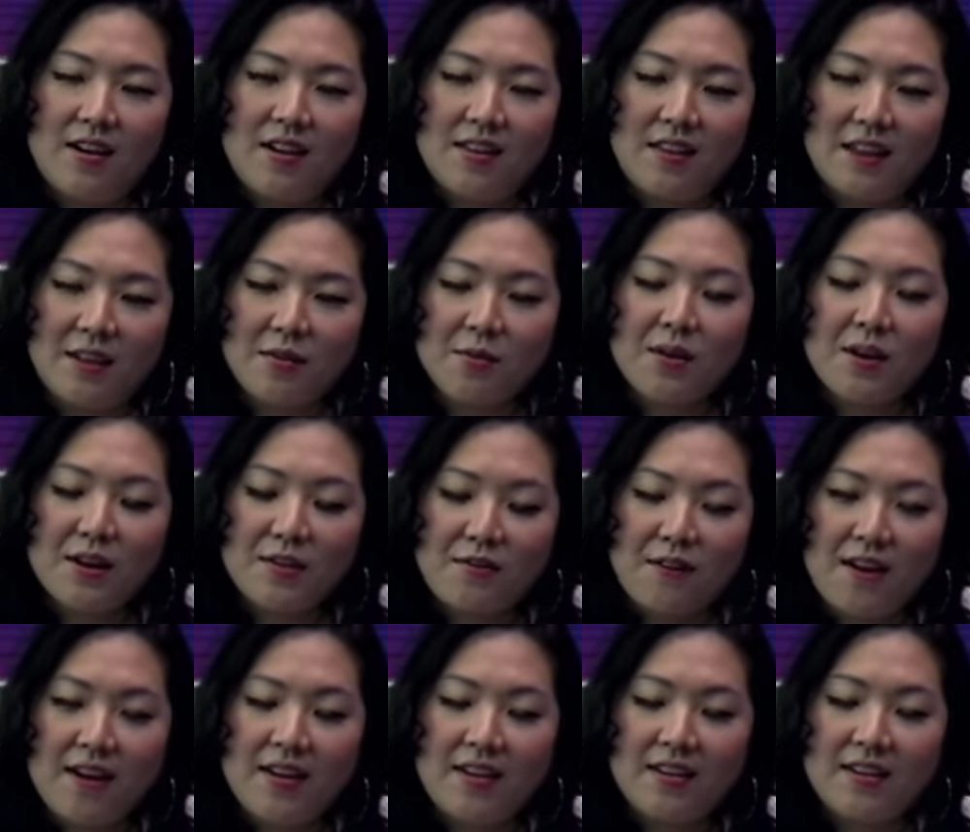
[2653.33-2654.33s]
that's what i
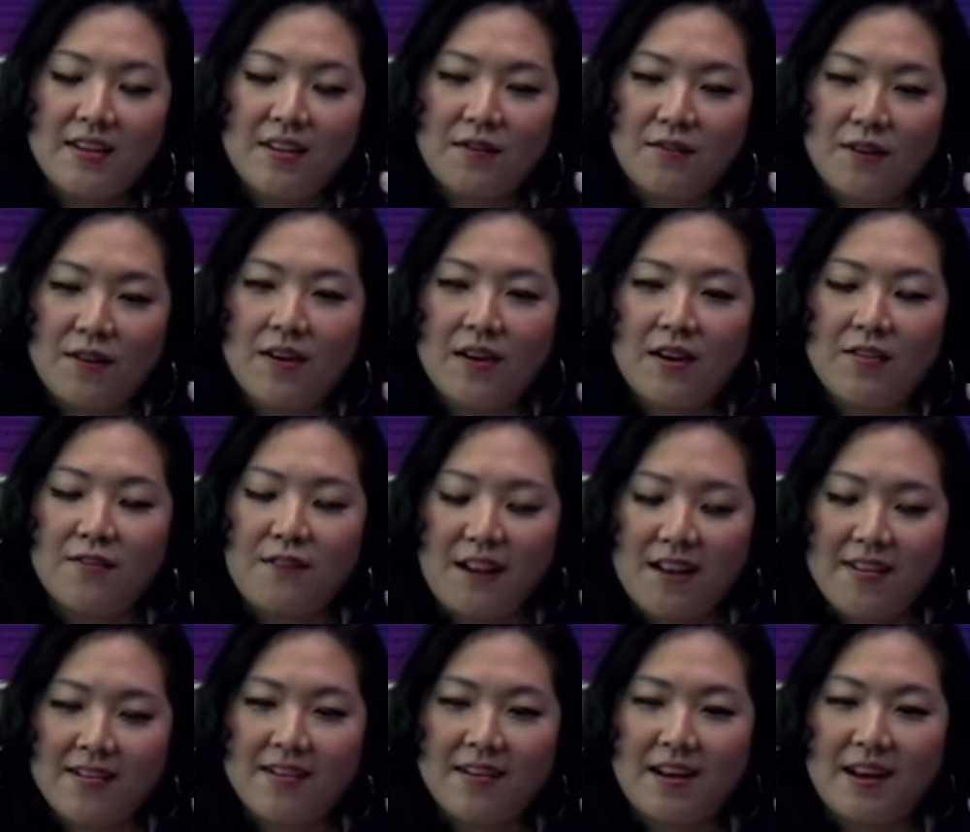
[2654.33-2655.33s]
find like very
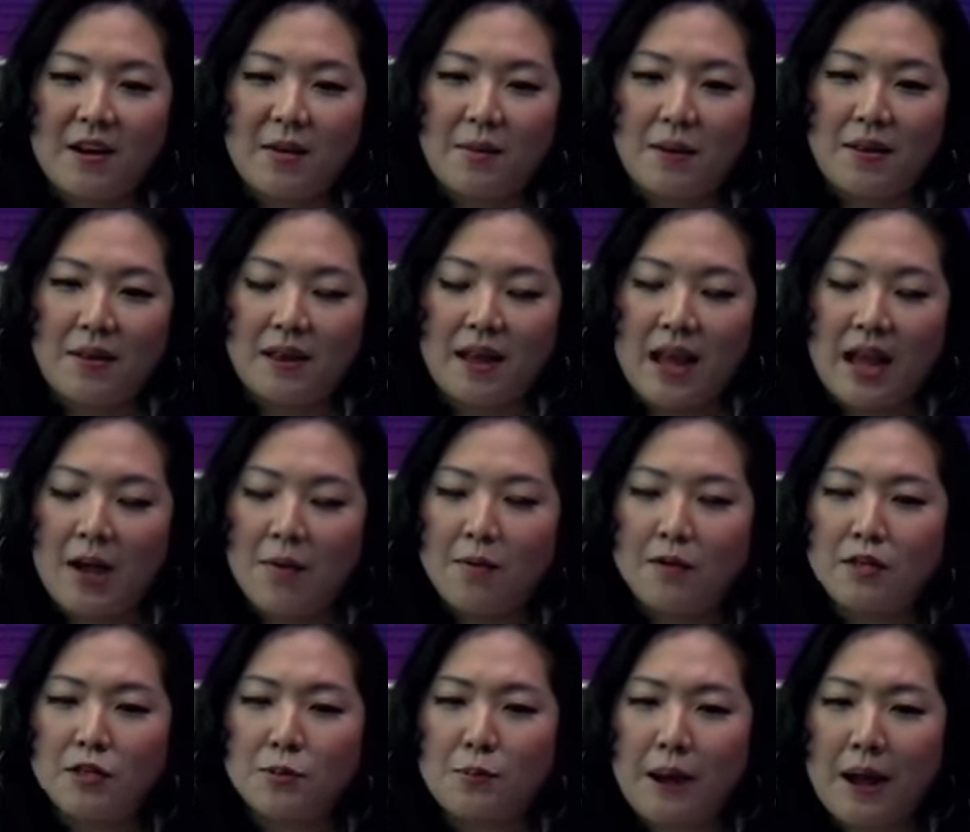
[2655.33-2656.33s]
fascinating about like how
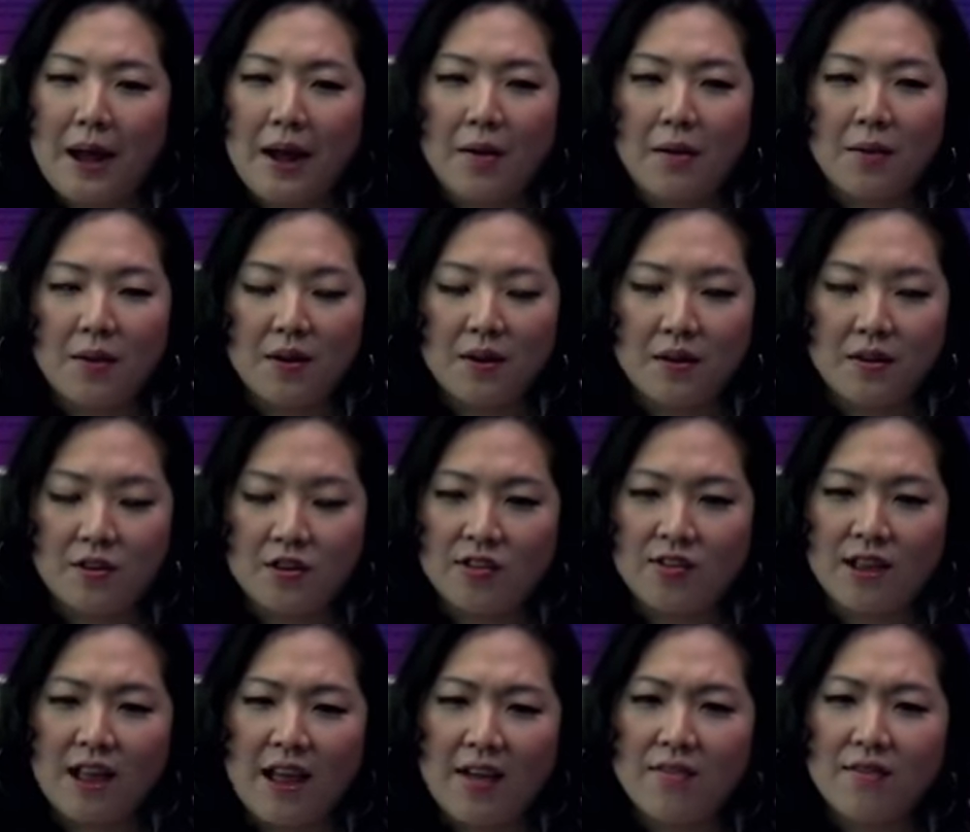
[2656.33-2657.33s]
much power
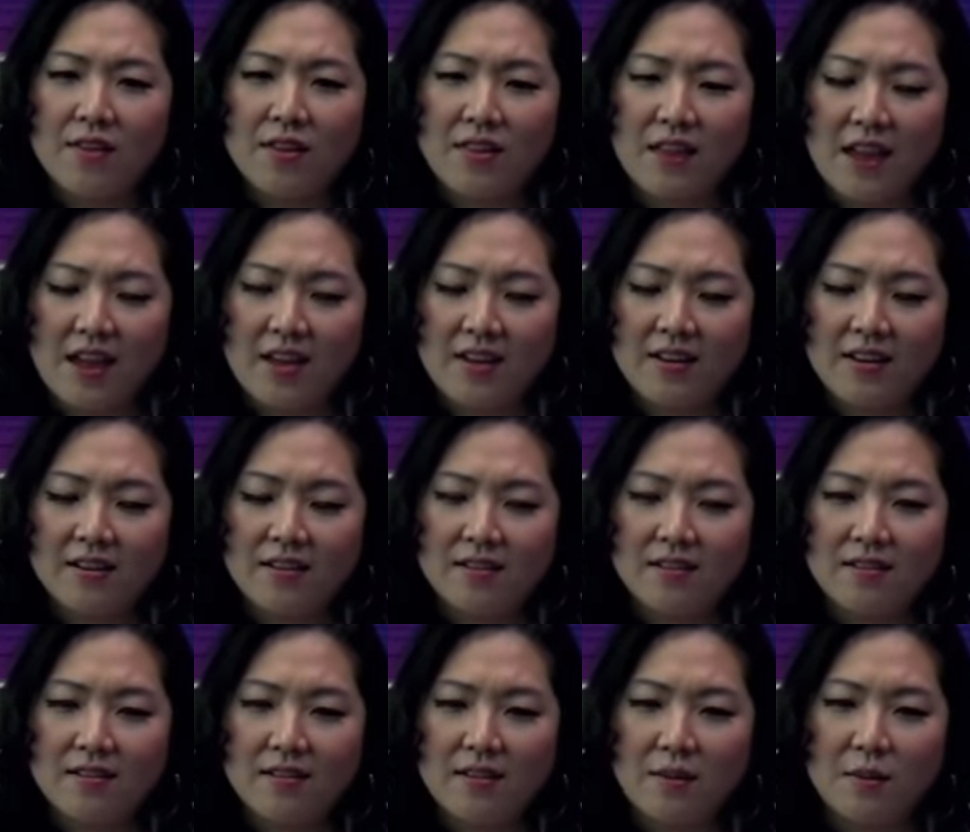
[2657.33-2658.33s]
just having that
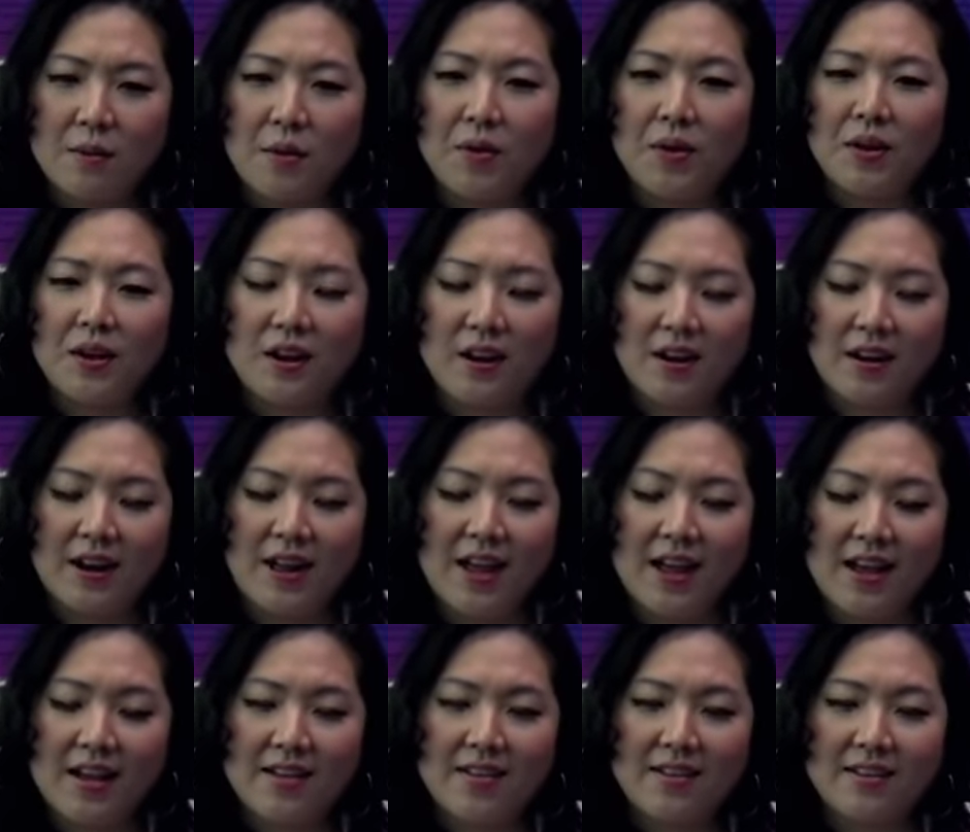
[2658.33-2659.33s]
emoticon
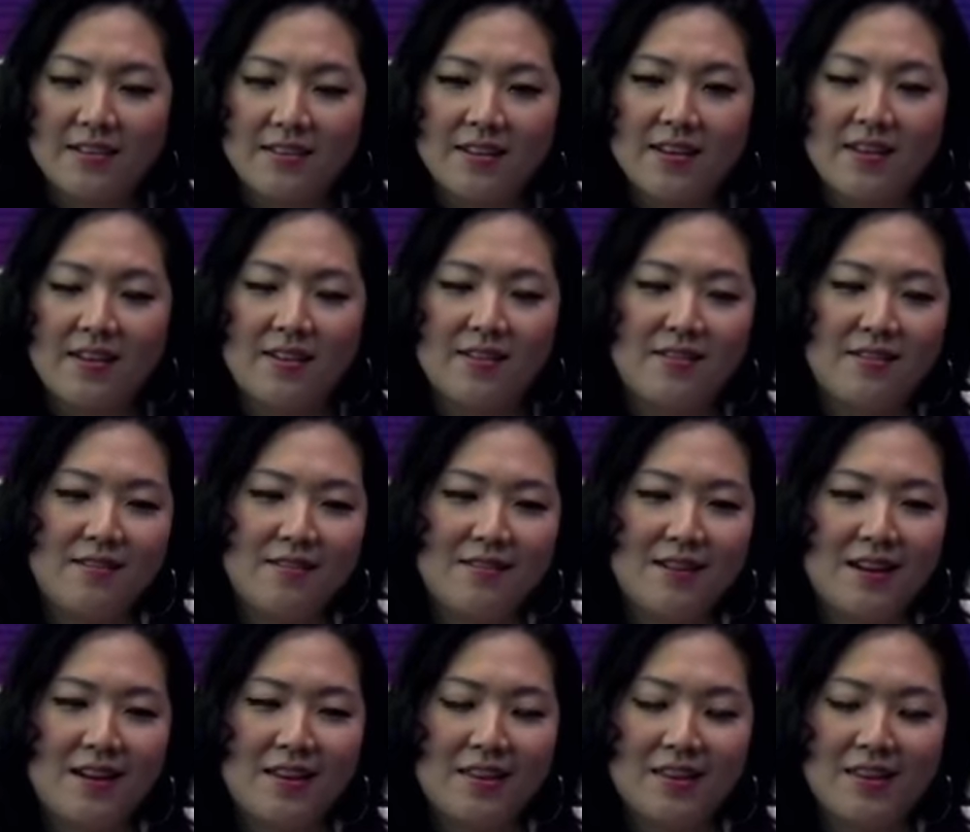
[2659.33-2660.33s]
has and
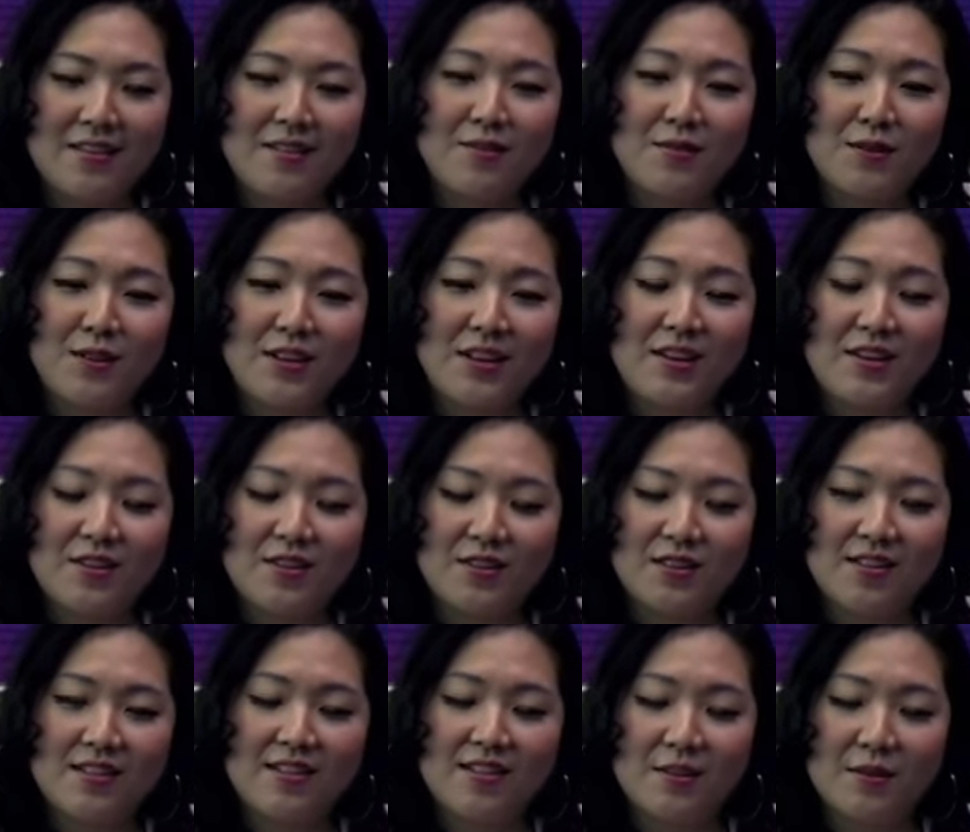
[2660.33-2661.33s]
i think it's really
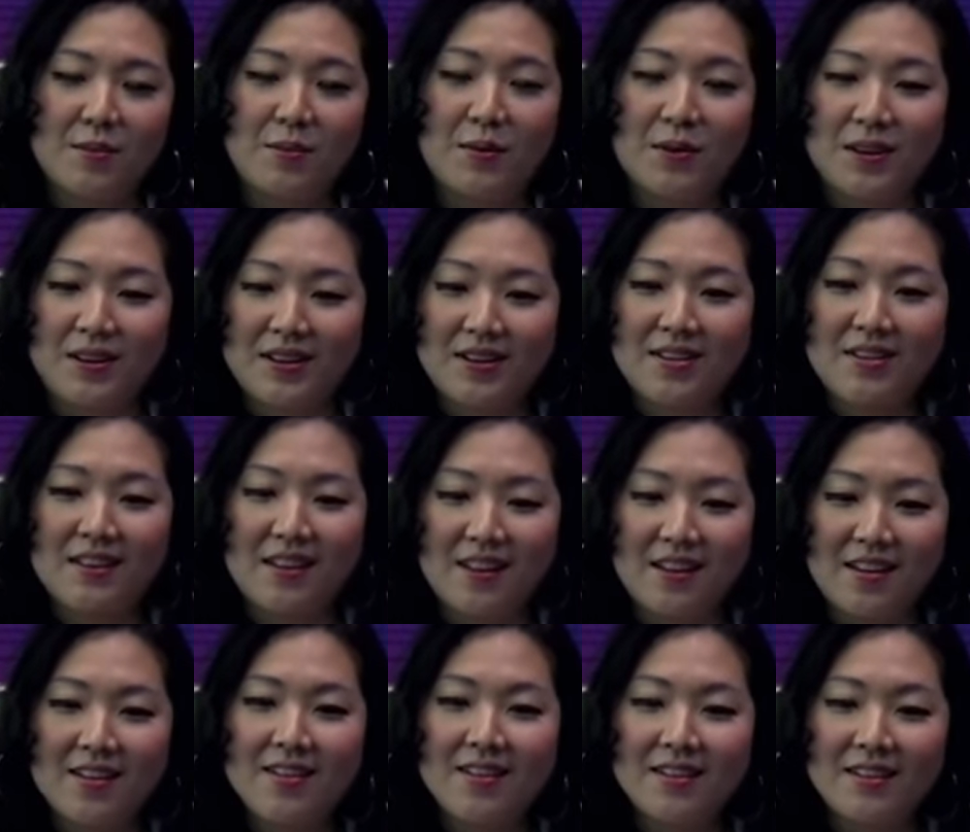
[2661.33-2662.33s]
interesting to look more into that